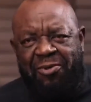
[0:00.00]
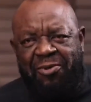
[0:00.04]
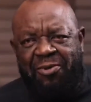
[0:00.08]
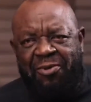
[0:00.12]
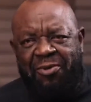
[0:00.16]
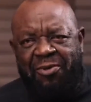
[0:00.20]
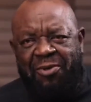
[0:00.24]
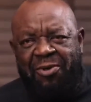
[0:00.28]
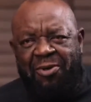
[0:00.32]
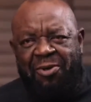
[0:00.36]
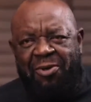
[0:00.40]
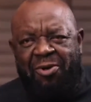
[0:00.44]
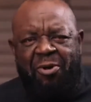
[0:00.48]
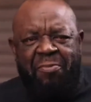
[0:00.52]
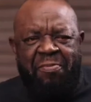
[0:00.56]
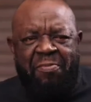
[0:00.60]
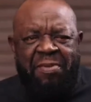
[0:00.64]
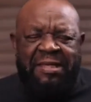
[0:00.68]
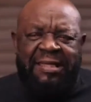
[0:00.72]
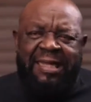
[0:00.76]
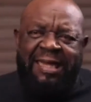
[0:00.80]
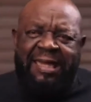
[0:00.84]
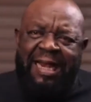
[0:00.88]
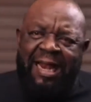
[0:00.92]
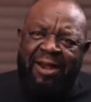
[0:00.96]

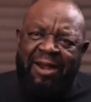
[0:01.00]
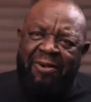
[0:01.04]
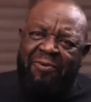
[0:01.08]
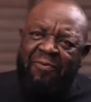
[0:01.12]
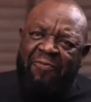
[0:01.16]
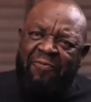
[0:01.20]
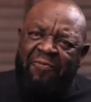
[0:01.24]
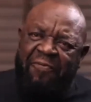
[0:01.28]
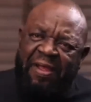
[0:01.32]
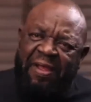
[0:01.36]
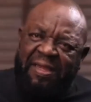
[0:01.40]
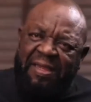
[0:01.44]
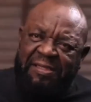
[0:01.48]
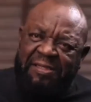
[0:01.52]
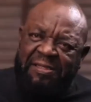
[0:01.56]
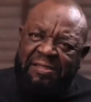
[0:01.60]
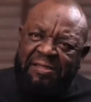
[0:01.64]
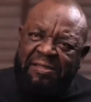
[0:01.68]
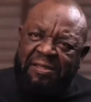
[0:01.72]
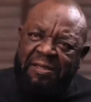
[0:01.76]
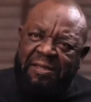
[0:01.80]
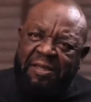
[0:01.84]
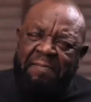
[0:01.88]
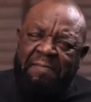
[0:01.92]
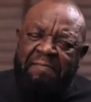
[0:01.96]
committed an offense
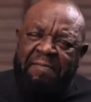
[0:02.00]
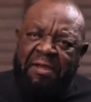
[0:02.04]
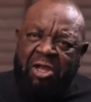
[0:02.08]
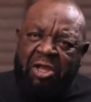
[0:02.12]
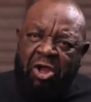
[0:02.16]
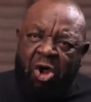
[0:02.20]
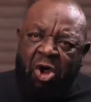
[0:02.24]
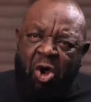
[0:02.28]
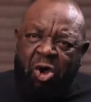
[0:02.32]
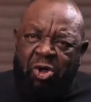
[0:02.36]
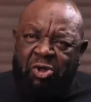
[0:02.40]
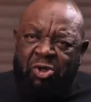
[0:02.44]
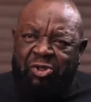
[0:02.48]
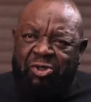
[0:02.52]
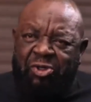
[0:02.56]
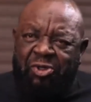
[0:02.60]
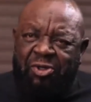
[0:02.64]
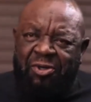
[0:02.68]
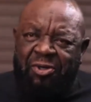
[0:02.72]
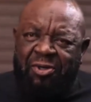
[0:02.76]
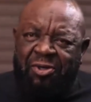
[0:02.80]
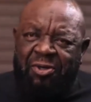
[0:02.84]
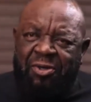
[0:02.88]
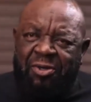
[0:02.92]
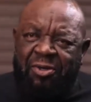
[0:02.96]

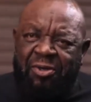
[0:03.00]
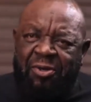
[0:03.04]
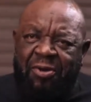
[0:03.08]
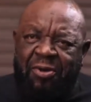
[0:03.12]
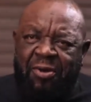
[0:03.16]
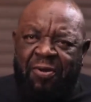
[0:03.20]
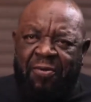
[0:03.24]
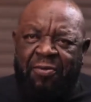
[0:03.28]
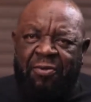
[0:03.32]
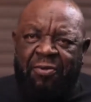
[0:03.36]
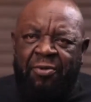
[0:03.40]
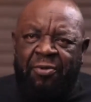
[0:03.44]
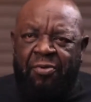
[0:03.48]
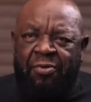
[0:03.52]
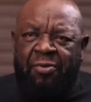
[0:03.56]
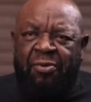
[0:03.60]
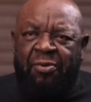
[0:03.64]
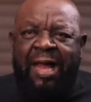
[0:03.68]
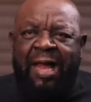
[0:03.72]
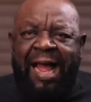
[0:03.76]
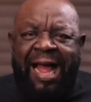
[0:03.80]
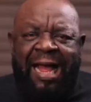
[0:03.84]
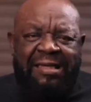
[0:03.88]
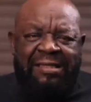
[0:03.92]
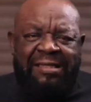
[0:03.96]
because of you
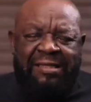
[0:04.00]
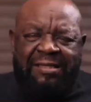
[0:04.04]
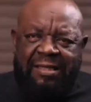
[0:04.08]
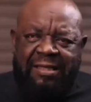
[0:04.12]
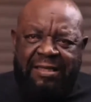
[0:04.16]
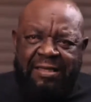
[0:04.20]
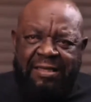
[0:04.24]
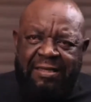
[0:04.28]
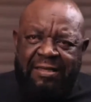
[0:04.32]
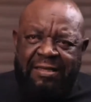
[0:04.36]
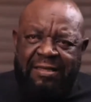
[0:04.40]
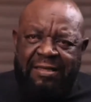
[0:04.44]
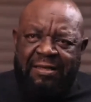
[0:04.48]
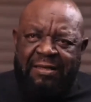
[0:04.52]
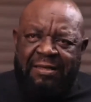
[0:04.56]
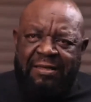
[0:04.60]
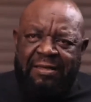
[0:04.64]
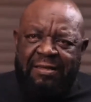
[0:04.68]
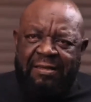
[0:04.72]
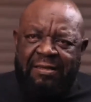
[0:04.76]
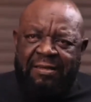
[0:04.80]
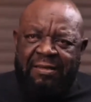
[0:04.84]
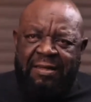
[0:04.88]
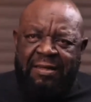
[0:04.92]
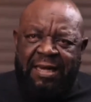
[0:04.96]
ask
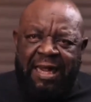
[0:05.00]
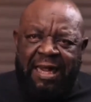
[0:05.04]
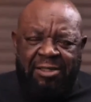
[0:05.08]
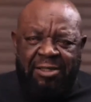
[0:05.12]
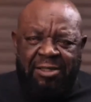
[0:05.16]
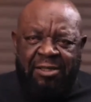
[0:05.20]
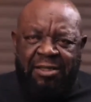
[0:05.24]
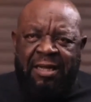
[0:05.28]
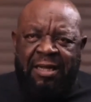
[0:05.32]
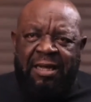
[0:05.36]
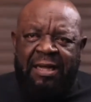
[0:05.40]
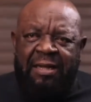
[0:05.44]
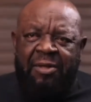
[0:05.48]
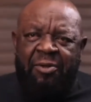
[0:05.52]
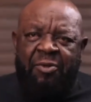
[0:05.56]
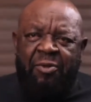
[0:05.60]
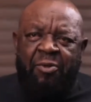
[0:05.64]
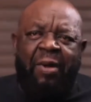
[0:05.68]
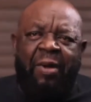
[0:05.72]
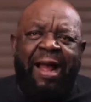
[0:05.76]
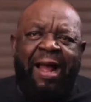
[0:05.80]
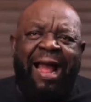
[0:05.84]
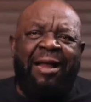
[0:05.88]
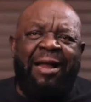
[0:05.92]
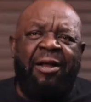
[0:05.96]
that
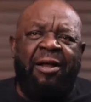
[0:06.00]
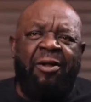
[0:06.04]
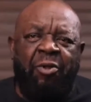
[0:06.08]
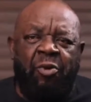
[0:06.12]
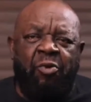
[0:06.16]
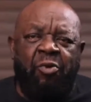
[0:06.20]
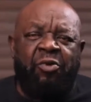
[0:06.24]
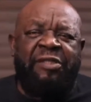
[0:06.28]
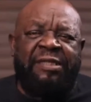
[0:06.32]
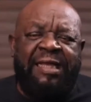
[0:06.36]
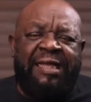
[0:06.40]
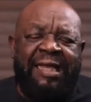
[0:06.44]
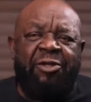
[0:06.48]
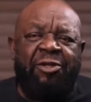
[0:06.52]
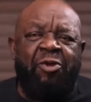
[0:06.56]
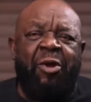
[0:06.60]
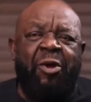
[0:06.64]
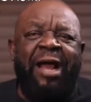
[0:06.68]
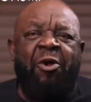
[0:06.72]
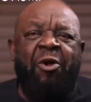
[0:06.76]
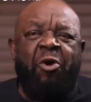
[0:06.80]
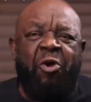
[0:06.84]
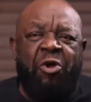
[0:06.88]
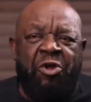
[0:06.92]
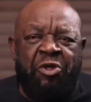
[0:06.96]
you said you are
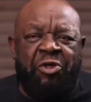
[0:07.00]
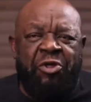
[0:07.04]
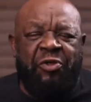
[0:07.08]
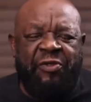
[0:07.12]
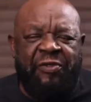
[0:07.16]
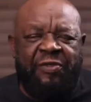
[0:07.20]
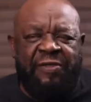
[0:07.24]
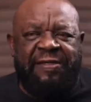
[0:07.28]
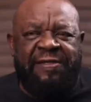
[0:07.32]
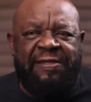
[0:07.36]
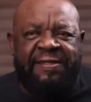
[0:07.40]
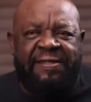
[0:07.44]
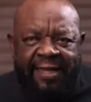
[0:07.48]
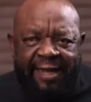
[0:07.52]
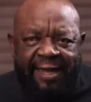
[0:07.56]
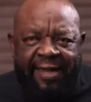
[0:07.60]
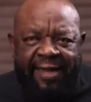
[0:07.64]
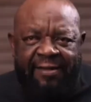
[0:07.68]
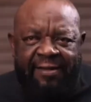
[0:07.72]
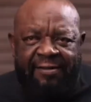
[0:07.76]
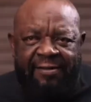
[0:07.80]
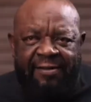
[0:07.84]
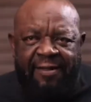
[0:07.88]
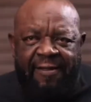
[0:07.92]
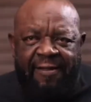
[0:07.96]
going to
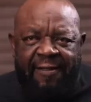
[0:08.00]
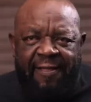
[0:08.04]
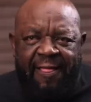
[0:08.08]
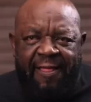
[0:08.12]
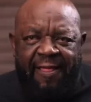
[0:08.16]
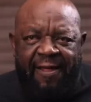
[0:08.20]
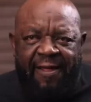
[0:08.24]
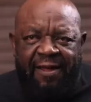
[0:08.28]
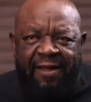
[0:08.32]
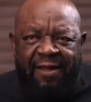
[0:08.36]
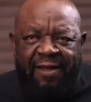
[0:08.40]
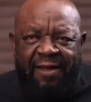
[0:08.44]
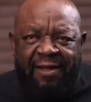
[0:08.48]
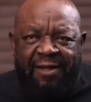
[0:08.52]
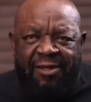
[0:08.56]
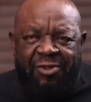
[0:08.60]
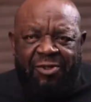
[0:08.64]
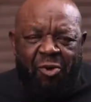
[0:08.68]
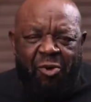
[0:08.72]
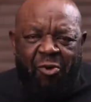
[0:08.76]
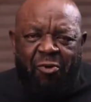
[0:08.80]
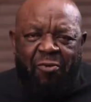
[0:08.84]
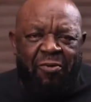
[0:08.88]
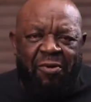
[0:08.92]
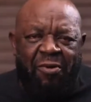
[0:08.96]
secede.
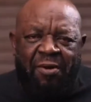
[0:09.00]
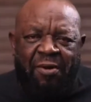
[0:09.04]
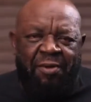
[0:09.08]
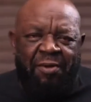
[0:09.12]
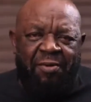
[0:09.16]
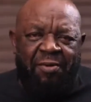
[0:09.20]
So